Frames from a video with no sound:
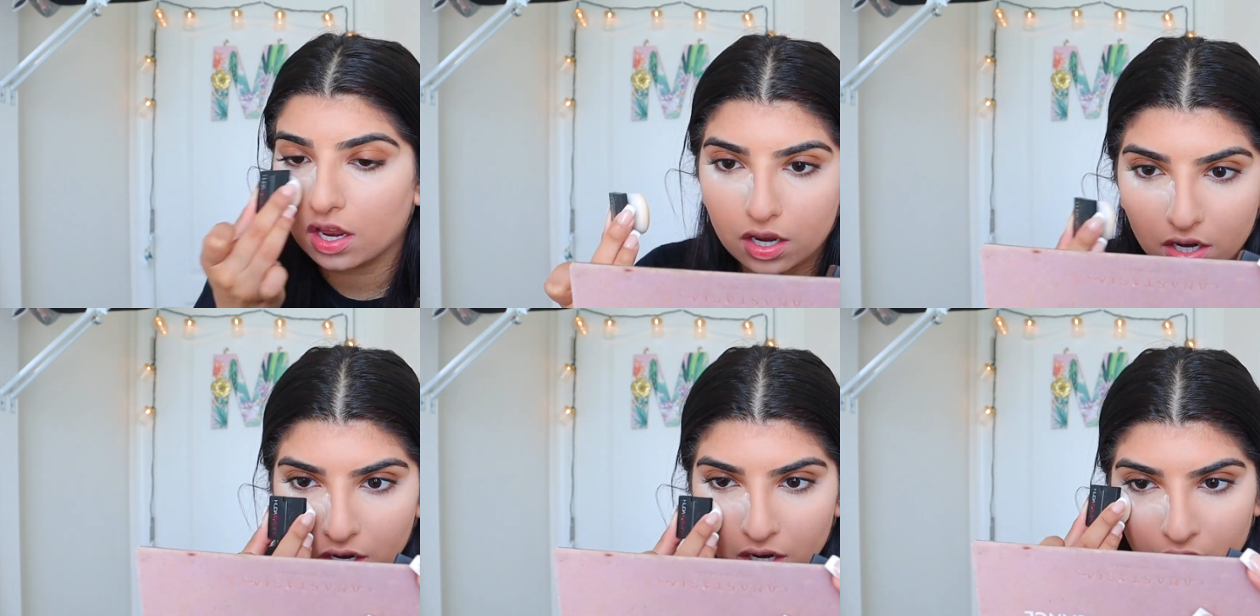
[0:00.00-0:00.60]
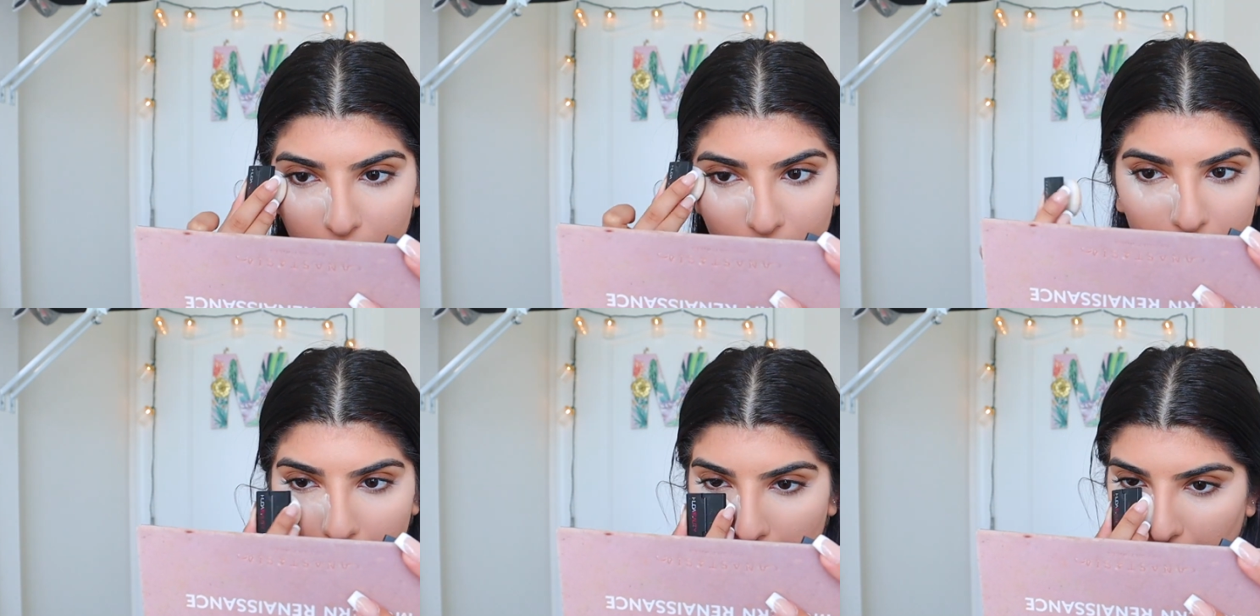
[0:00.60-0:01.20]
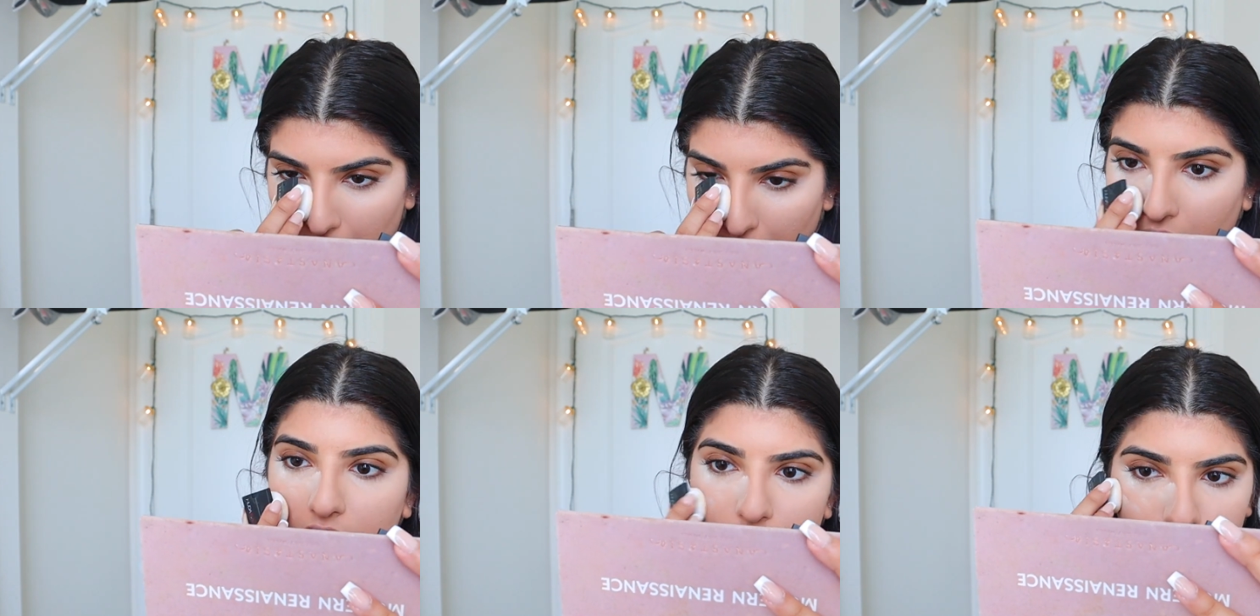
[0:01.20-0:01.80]
and it gives me a really
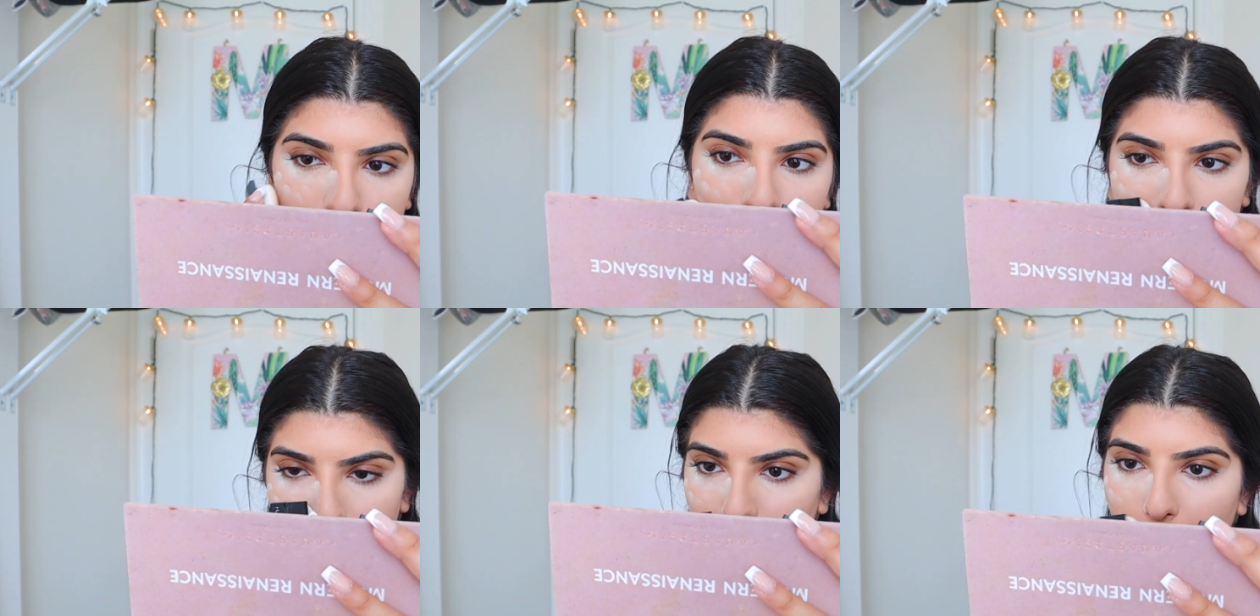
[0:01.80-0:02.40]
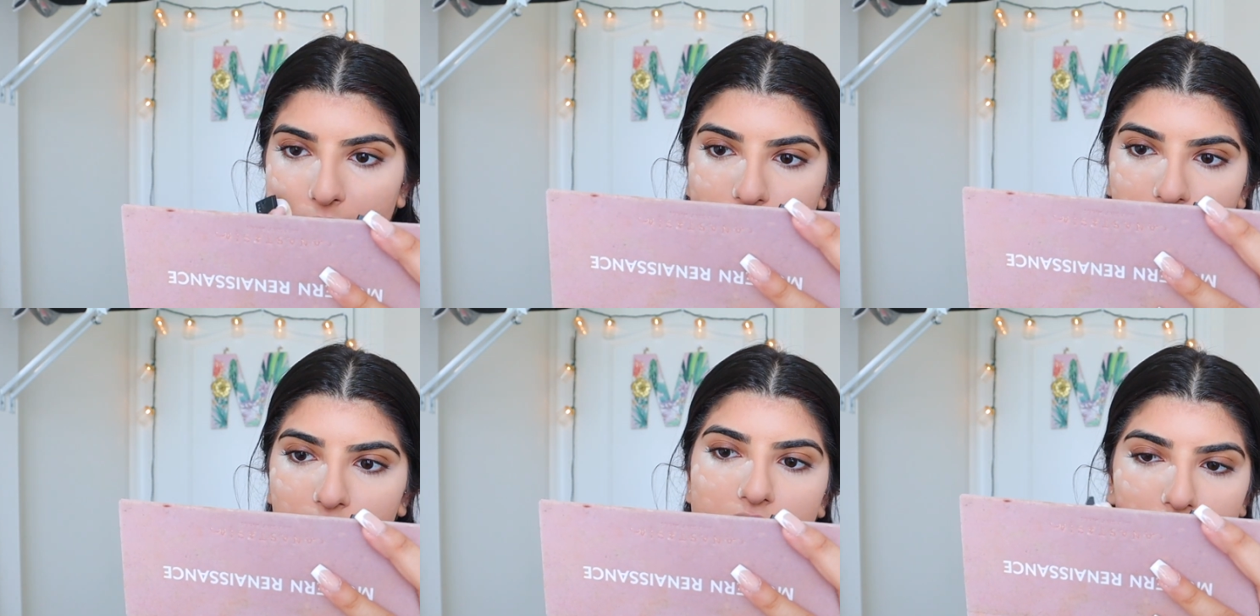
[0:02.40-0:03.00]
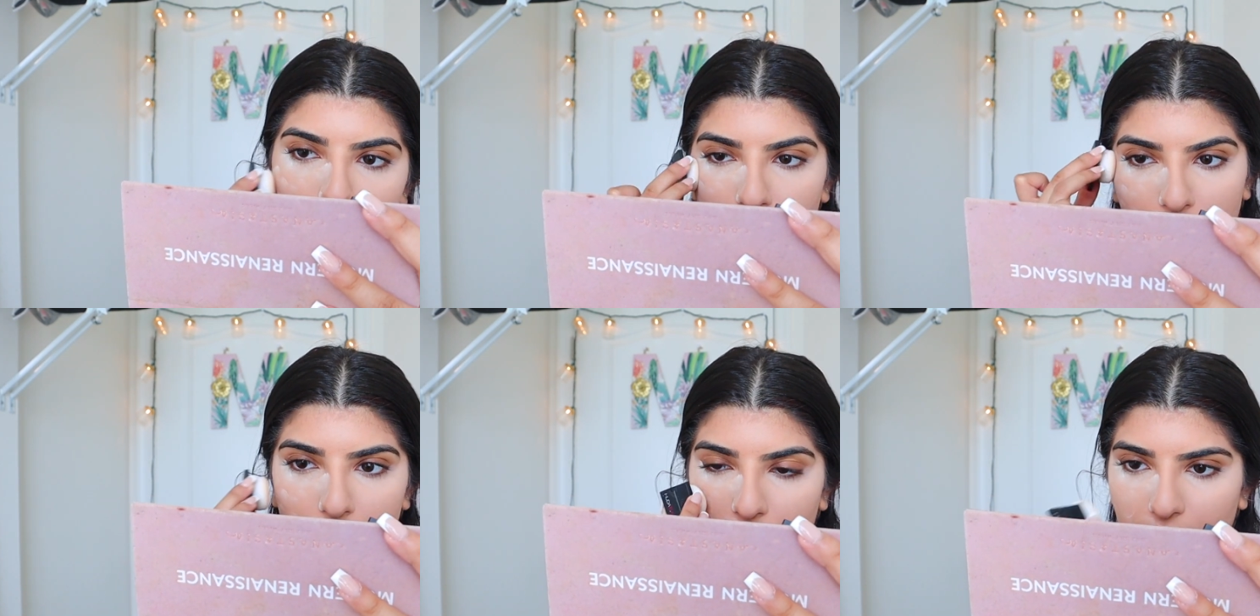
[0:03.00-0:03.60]
nice, transparent, nice
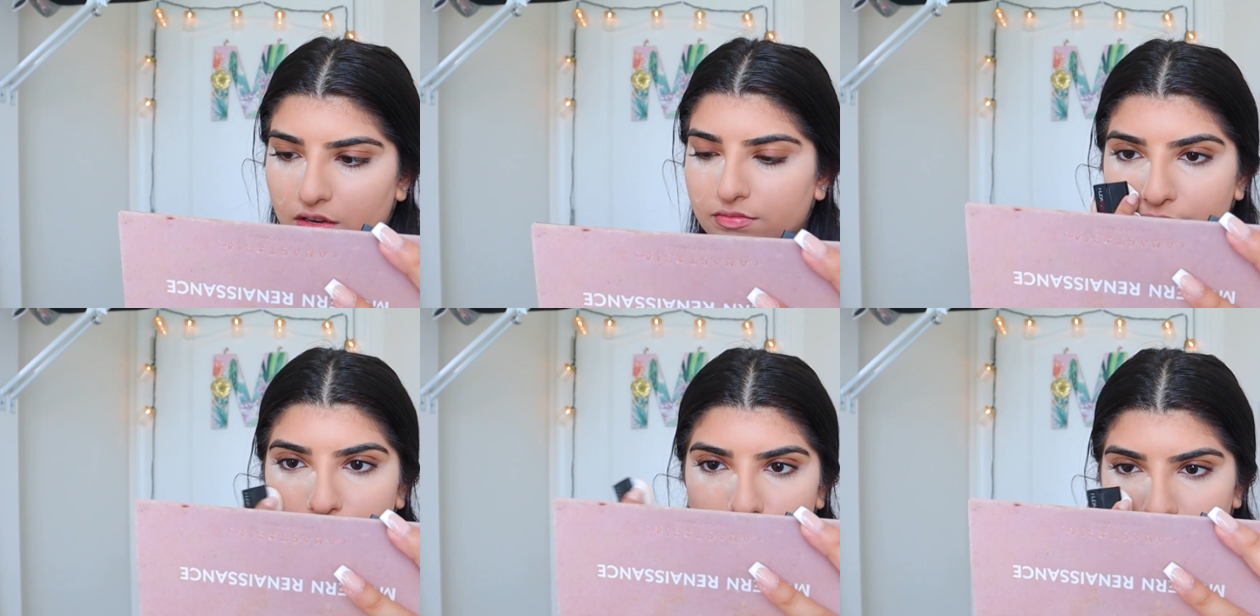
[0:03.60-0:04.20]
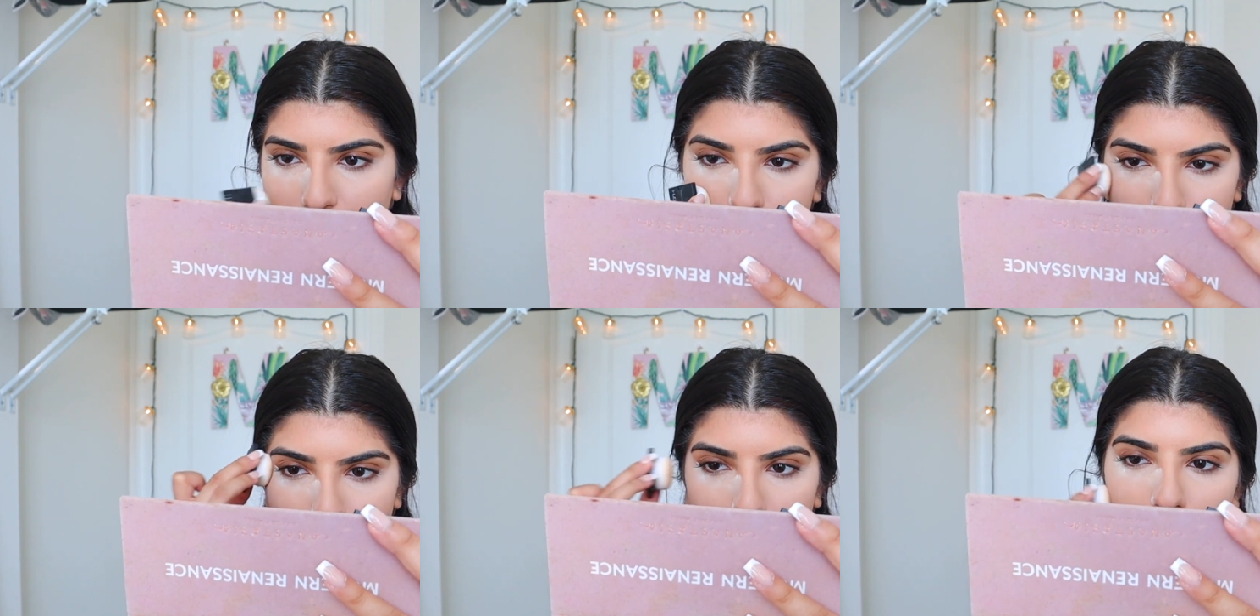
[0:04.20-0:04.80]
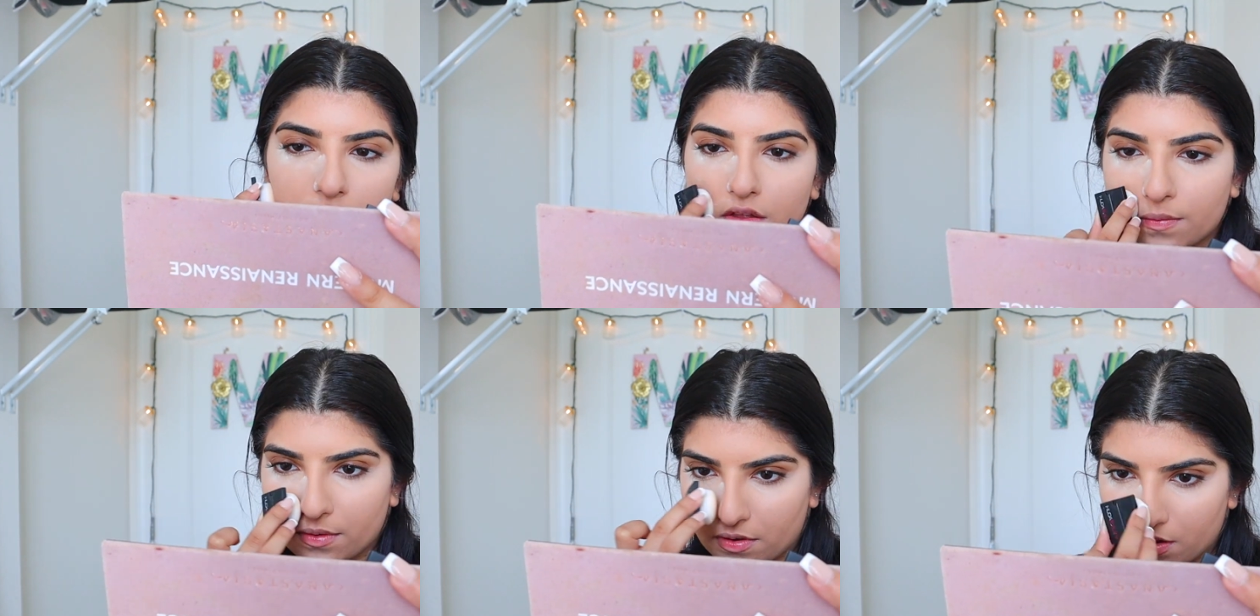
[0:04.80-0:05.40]
underneath eyes,
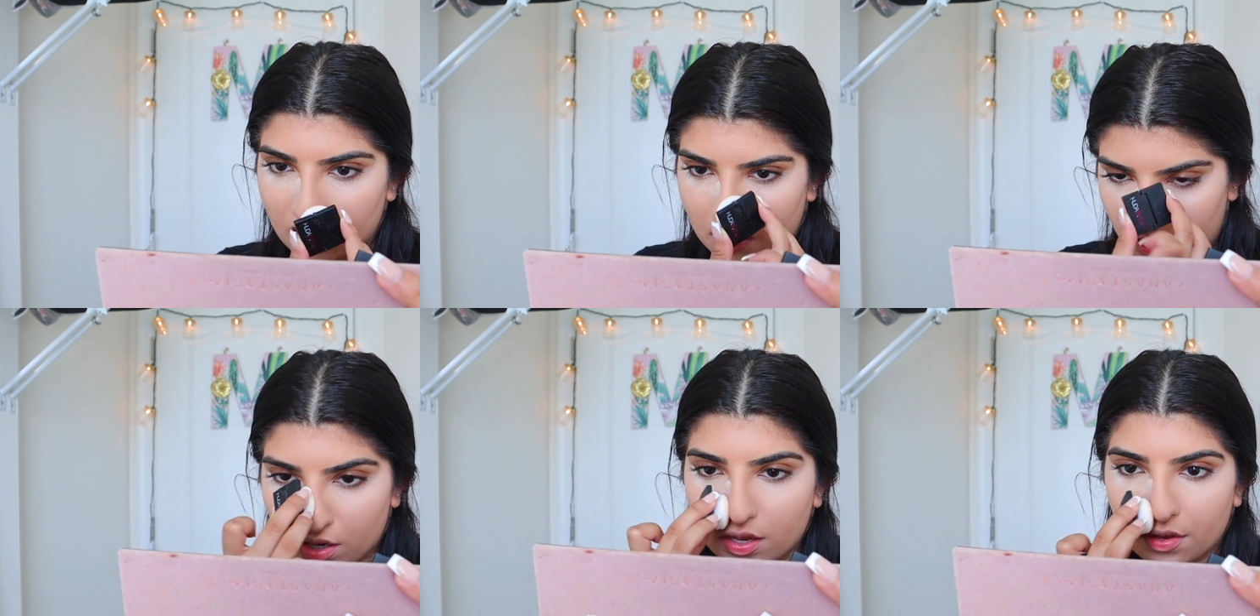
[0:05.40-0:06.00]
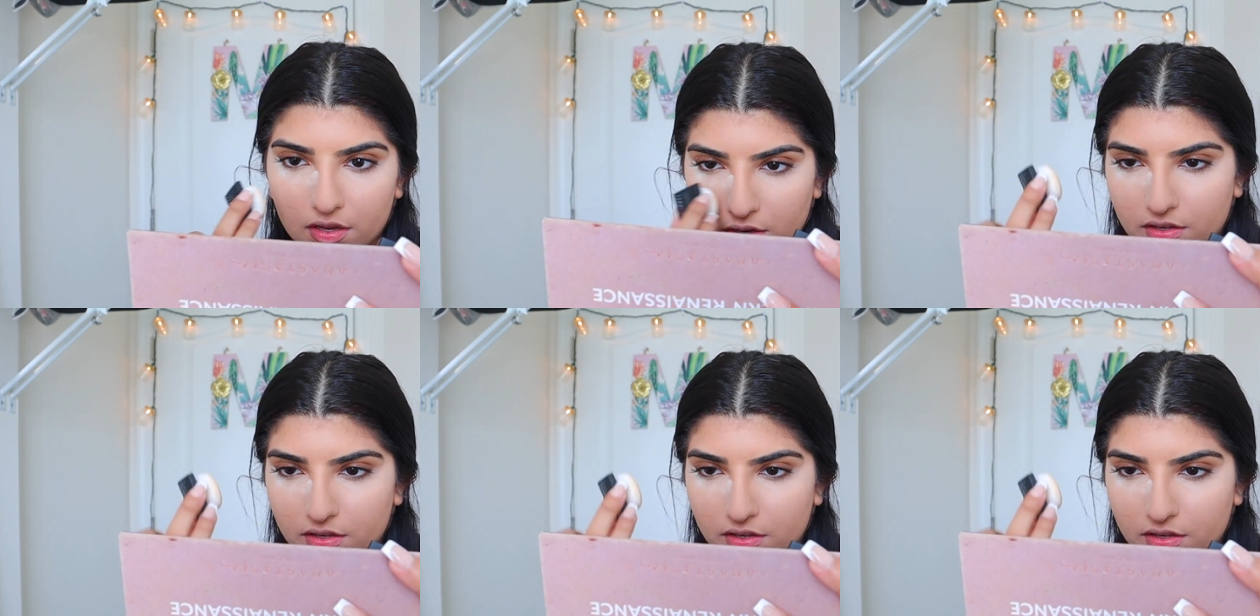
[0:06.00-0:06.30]
well, my eye set.